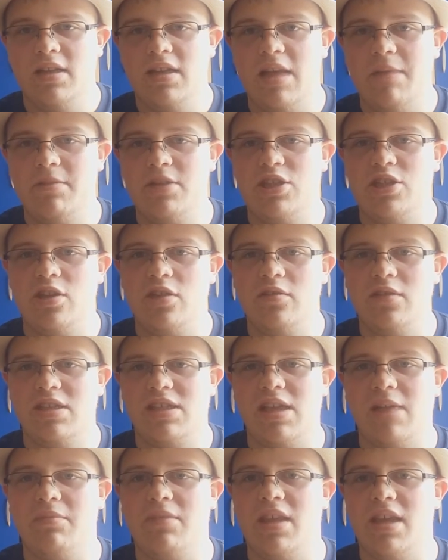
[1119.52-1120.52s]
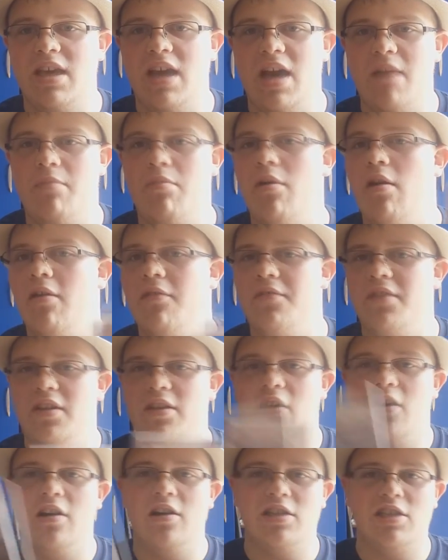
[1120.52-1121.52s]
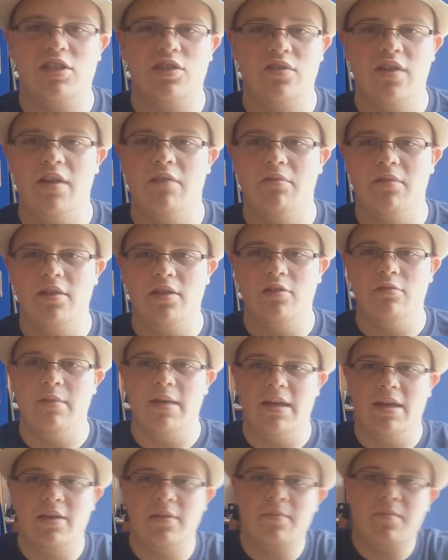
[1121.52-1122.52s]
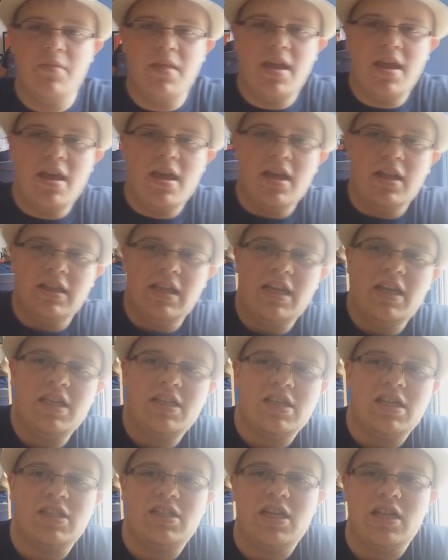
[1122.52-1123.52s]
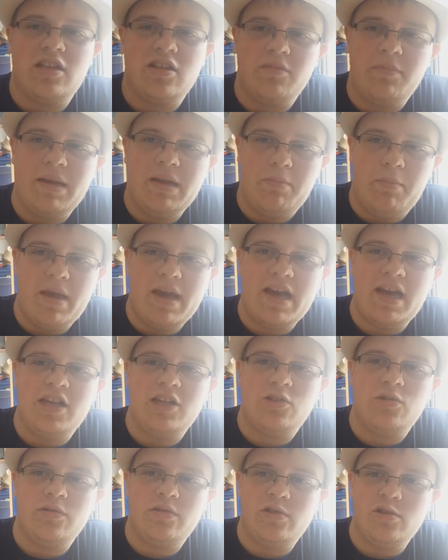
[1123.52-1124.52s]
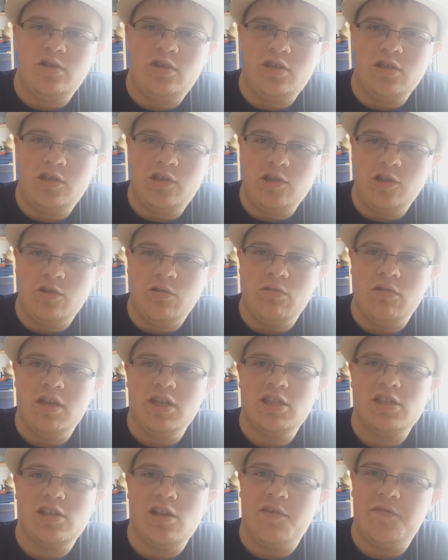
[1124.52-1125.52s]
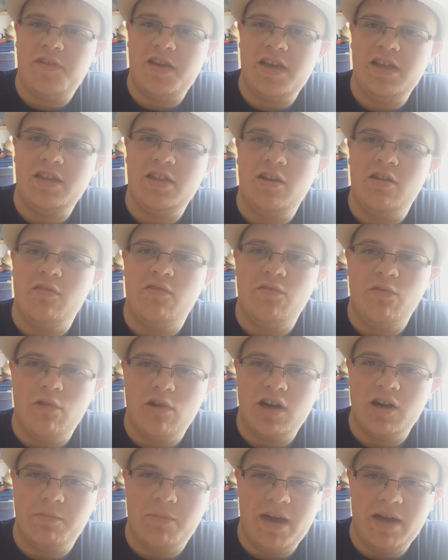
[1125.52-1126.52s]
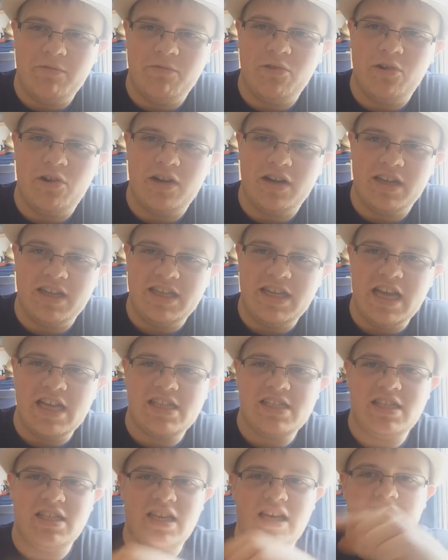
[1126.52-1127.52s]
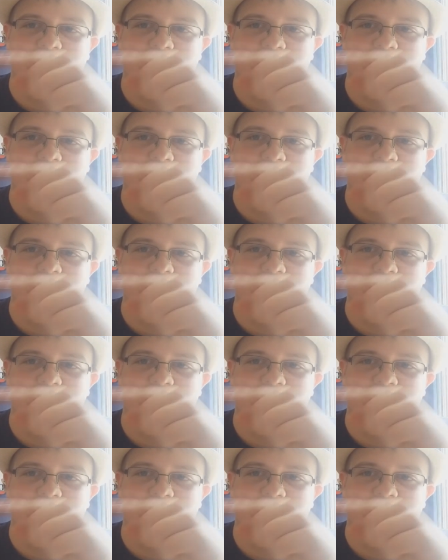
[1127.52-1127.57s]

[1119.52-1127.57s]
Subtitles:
let me show you something I bought in Austria real quick. Ladies and gentlemen, may I introduce you to Slovene word by word. Yes,